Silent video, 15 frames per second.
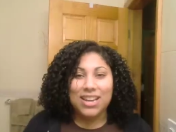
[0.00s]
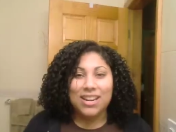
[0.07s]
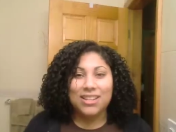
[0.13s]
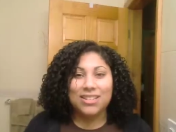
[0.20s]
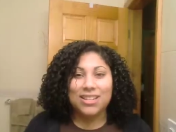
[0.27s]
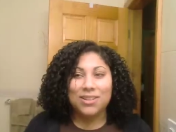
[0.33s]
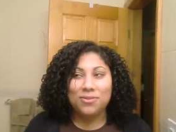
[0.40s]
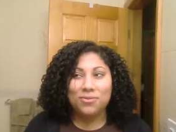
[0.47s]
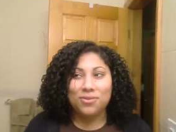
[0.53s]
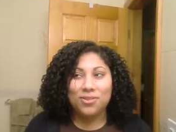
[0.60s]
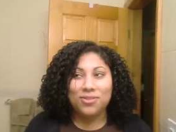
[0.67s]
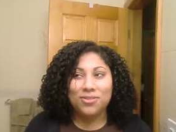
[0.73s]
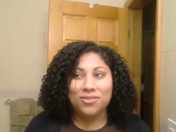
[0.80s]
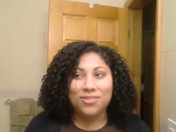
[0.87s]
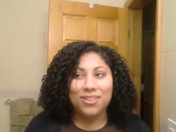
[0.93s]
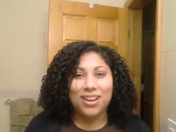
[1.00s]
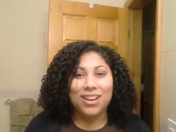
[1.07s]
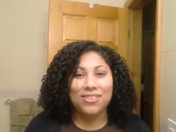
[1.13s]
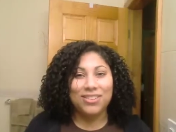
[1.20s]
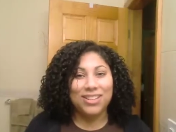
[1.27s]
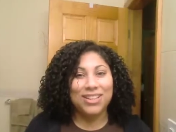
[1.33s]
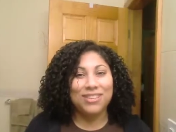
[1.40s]
He was like, whoa,
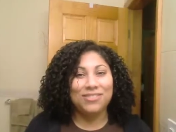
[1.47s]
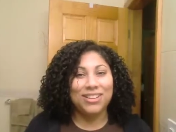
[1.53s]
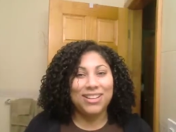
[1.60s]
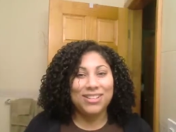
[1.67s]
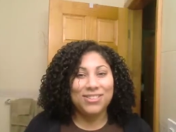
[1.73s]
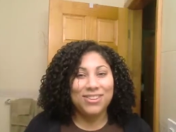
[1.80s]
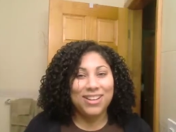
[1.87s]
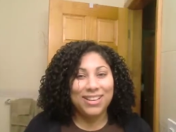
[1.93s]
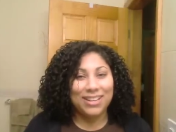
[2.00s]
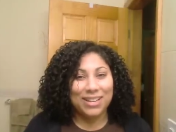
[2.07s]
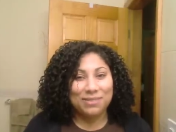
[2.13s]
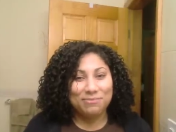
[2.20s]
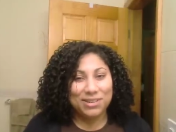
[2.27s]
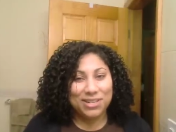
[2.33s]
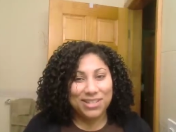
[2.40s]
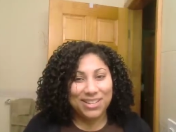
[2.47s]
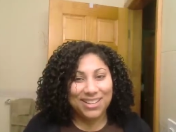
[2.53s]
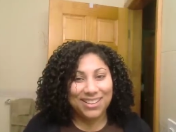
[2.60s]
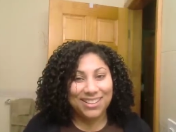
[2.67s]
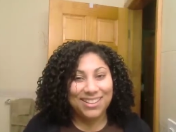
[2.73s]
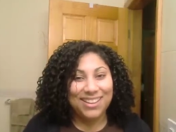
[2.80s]
I really didn't realize you had that much hair.